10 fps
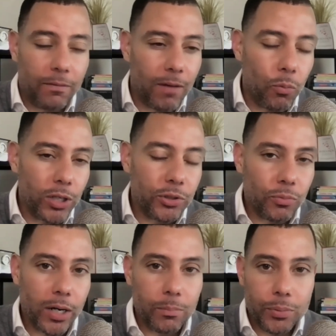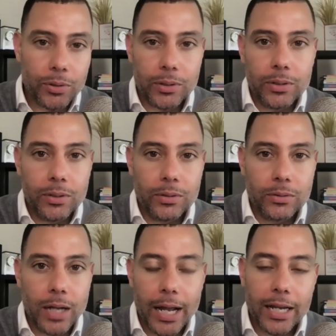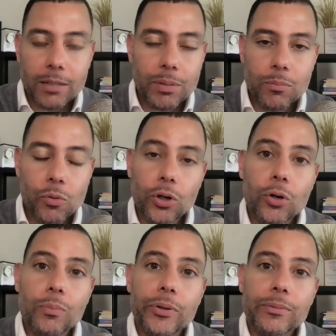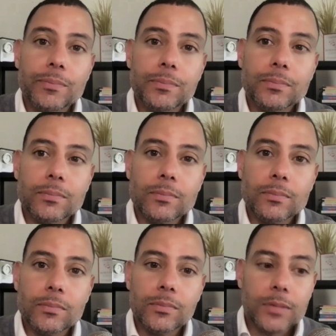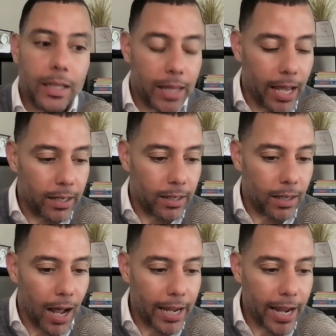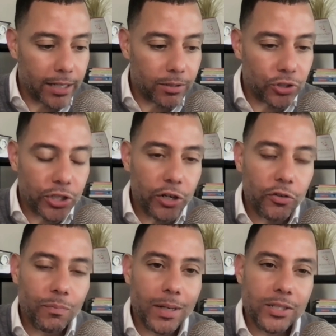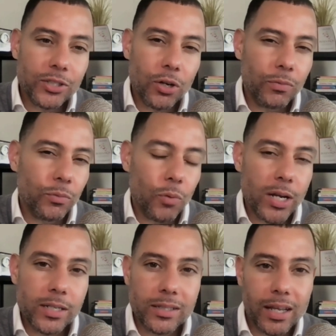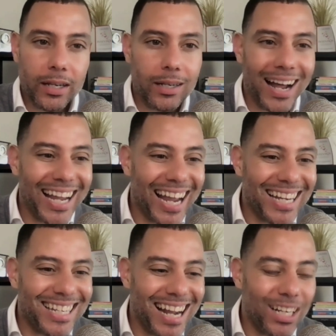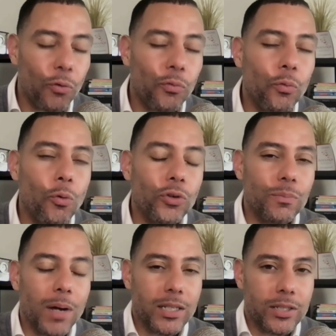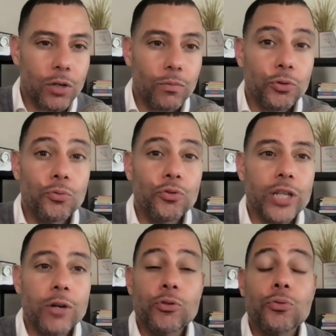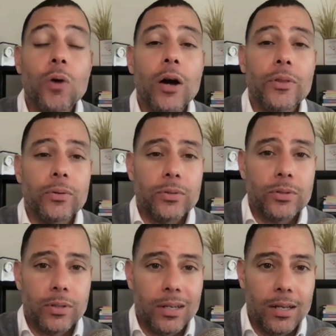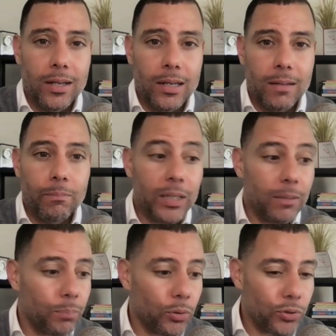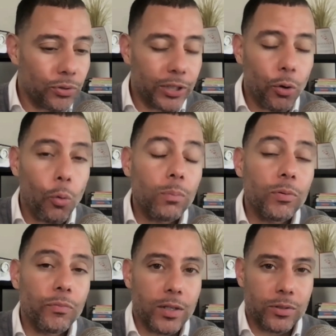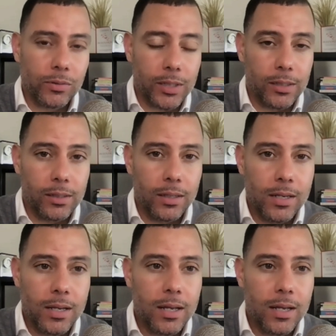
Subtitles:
that if I wanted to write a book, I had to be more open, that I had to share of myself in ways that I had not afforded myself to share to others, be it personally or professionally.